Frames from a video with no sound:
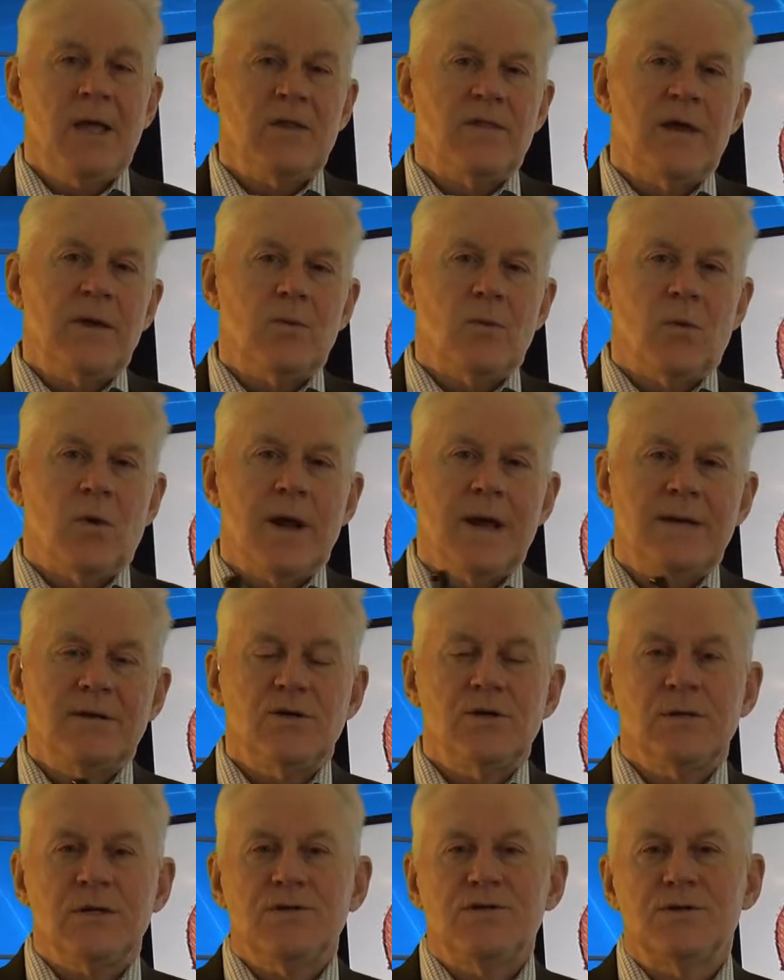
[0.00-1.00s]
that
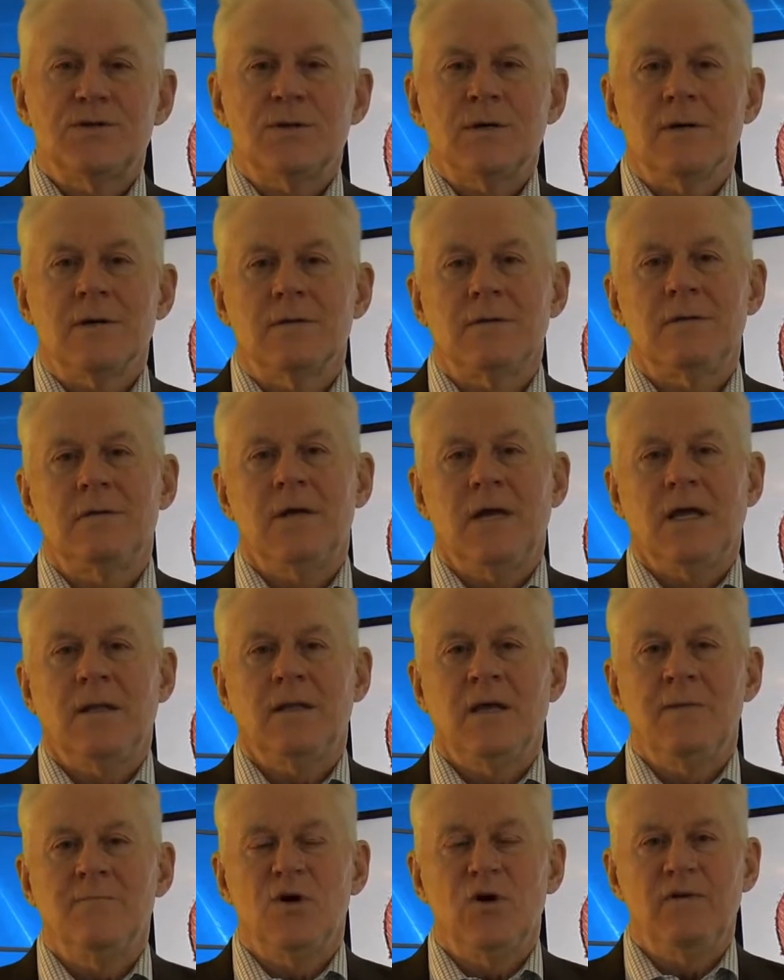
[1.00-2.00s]
rent should start the day
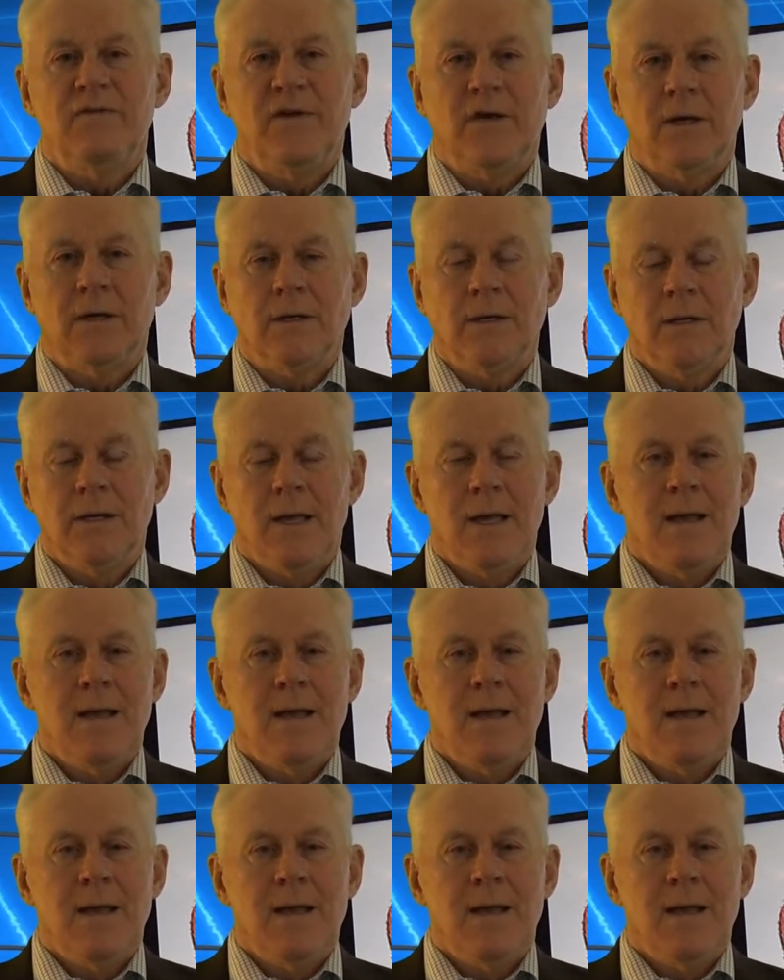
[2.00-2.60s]
they move in.